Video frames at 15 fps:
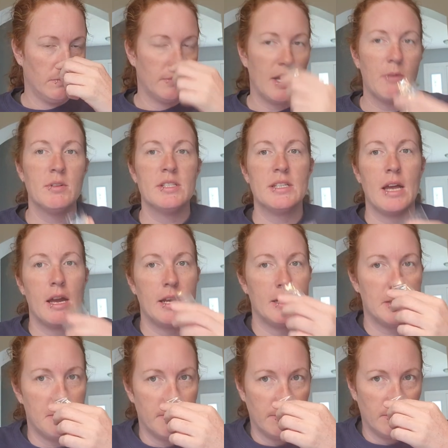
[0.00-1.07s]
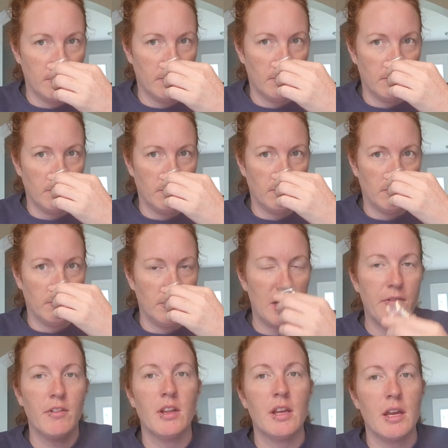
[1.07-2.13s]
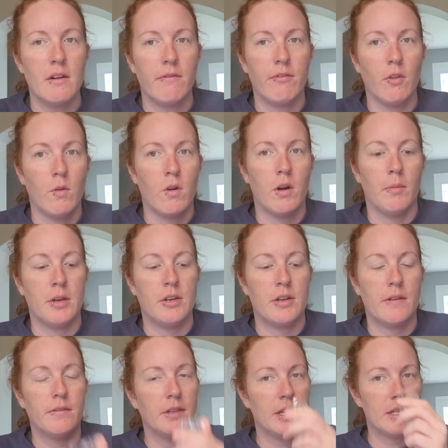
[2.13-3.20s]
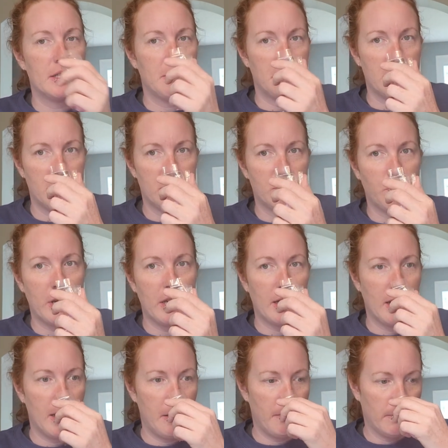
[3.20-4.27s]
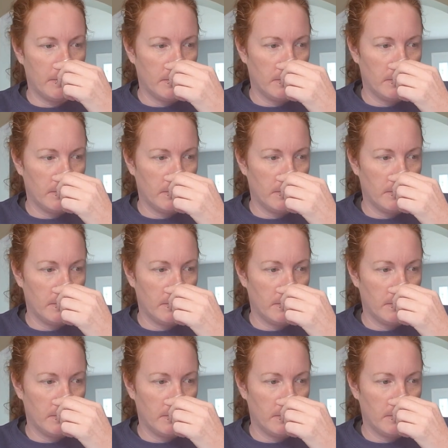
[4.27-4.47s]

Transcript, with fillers: That one's nice. Definitely get a floral, but you definitely get something sweet in it.